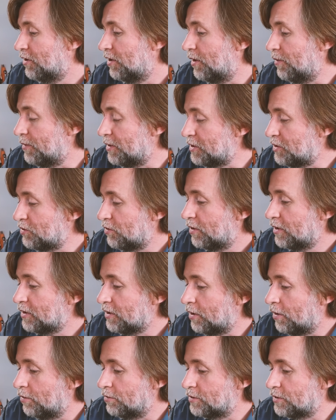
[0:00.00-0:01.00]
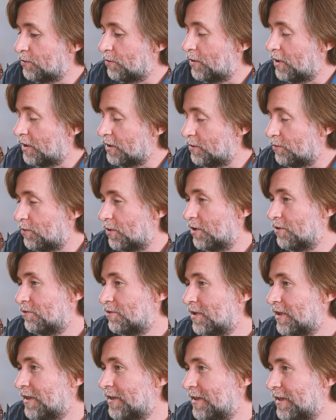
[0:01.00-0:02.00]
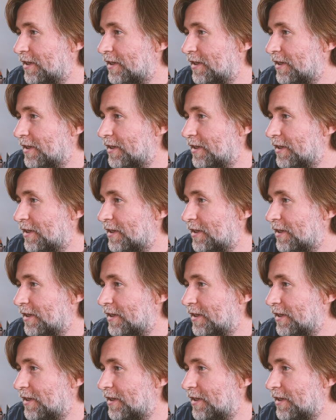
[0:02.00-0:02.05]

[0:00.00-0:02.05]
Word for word: that I'm enjoying the ultra wide and what I really